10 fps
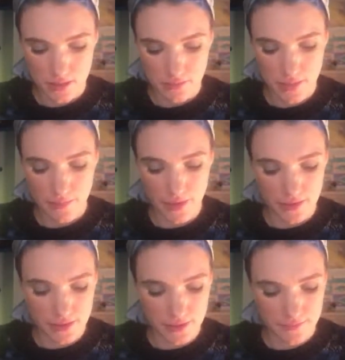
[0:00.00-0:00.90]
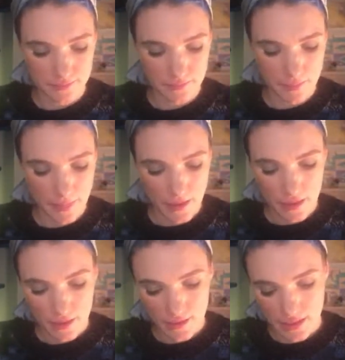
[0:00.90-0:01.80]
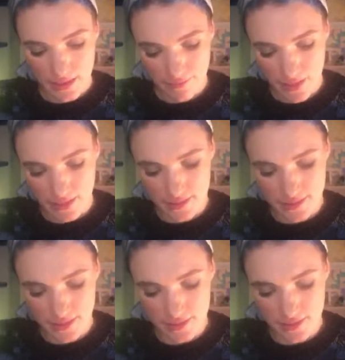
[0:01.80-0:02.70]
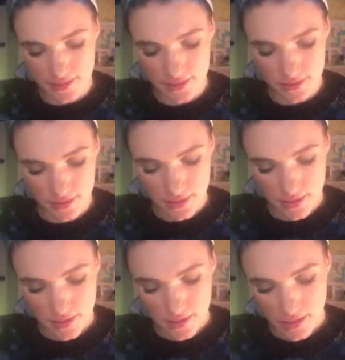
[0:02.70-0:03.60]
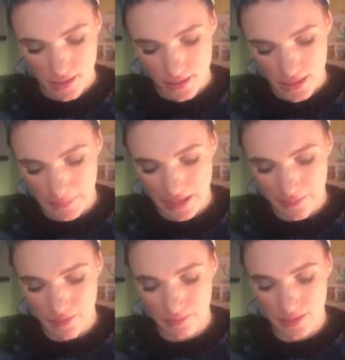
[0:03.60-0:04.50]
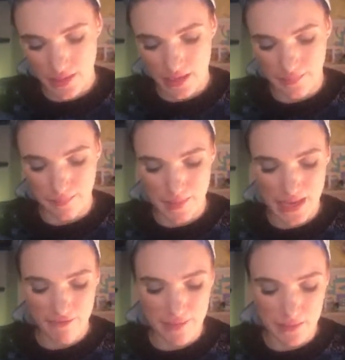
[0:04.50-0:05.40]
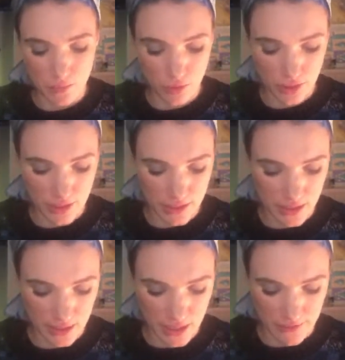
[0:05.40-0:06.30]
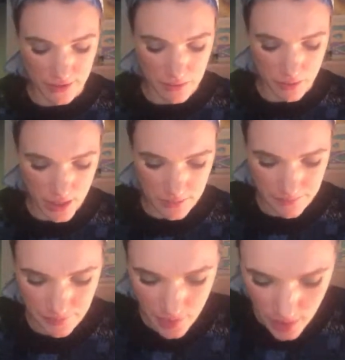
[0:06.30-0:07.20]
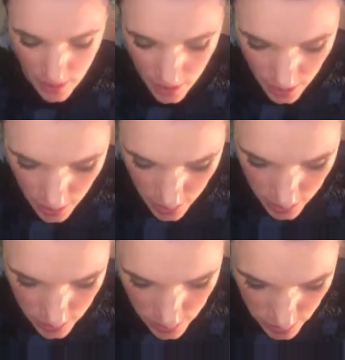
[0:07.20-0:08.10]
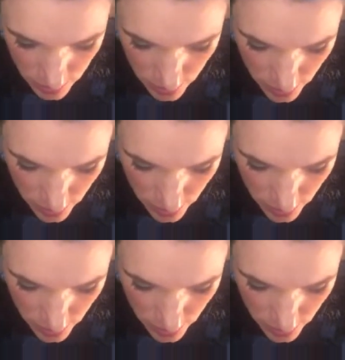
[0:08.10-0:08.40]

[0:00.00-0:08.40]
that I have made since, I mean, I probably think I may have made more and given them away. So,